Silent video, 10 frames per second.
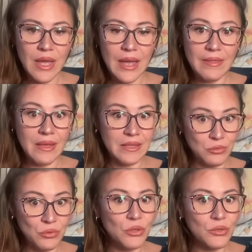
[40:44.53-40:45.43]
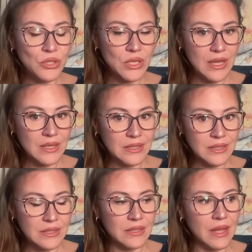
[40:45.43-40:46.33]
And as Rudolf Steiner
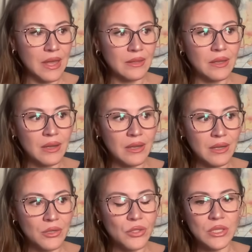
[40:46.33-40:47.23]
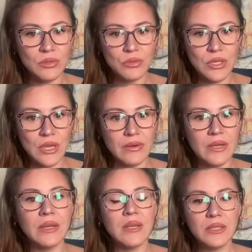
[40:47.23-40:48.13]
says, and other occult
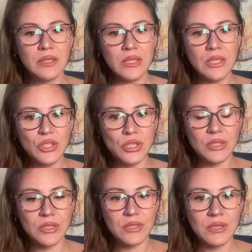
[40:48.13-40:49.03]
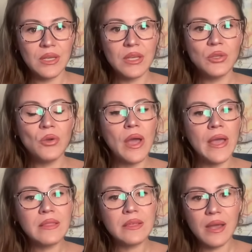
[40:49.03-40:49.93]
esoteric teachers, you
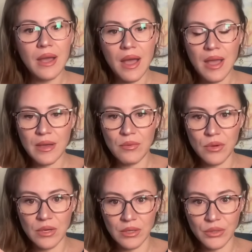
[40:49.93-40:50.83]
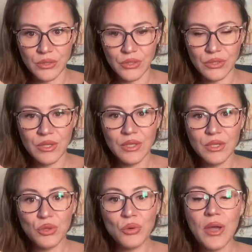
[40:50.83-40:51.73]
enter the higher worlds
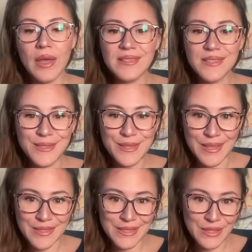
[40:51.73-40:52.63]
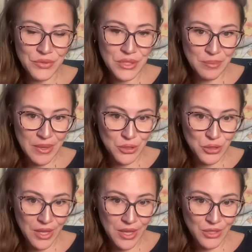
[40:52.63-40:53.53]
through exercises of the
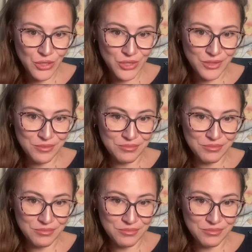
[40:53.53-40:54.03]
imagination.